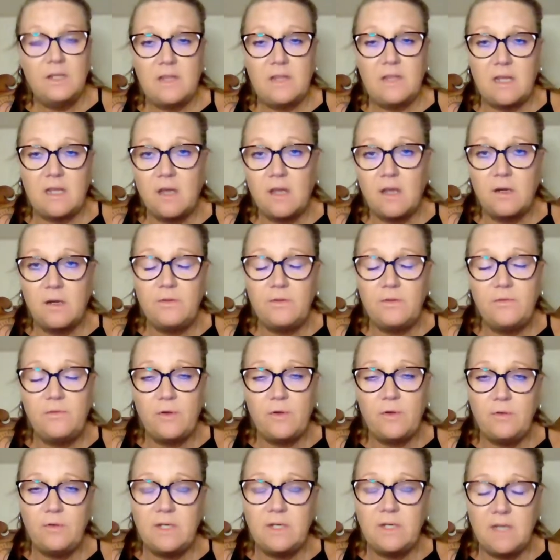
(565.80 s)
they got on the
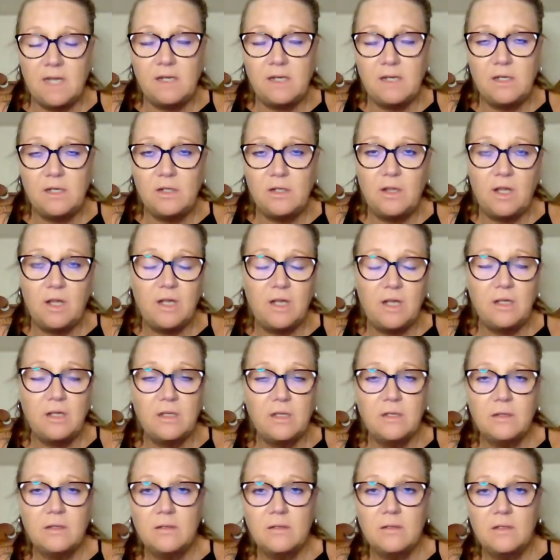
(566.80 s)
phone at 9
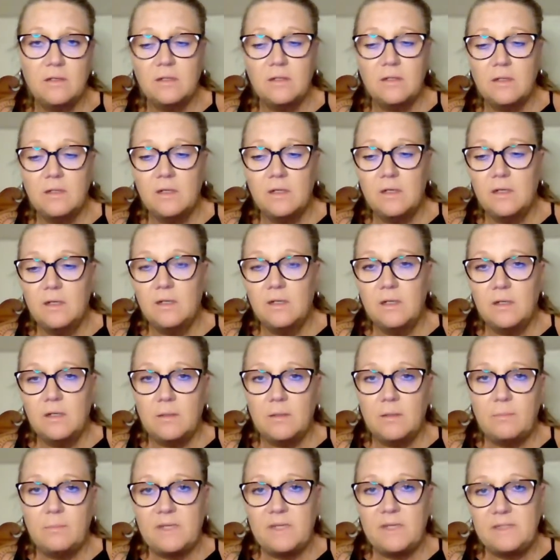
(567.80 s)
o'clock.
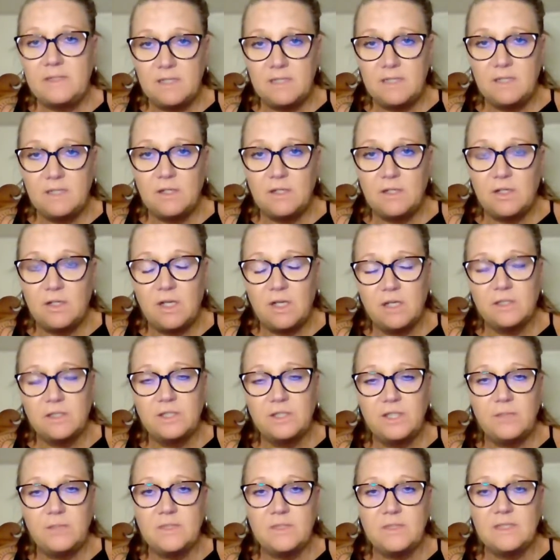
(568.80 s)
By 10 o'clock,
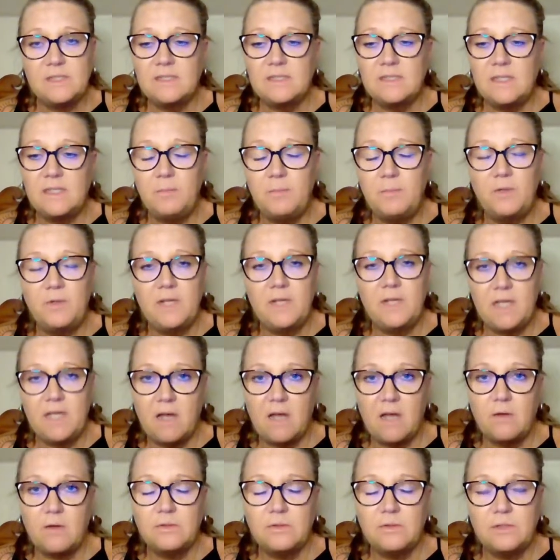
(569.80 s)
she was asleep on the
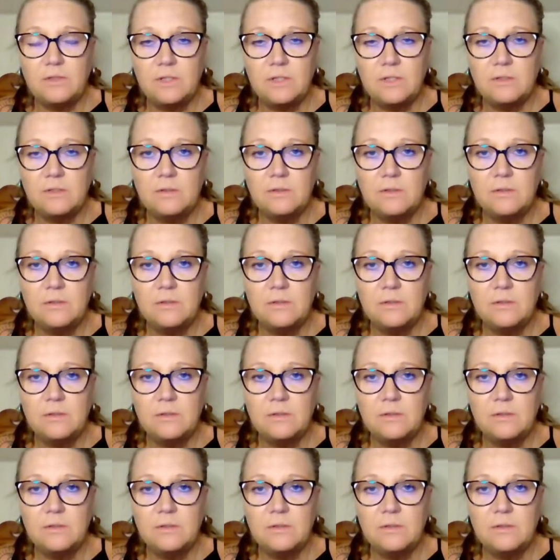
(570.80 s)
couch.